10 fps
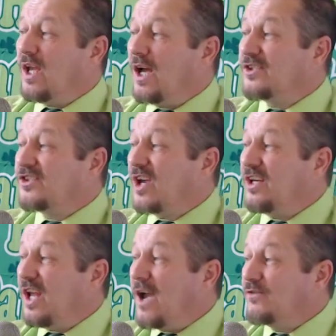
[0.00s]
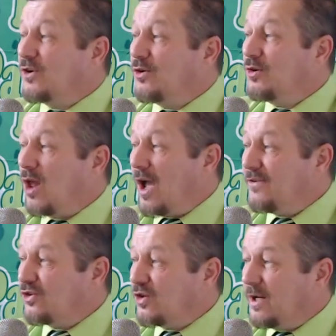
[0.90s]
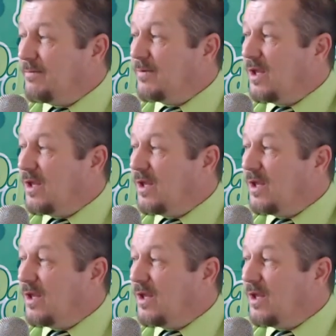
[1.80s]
a Sunday afternoon live stream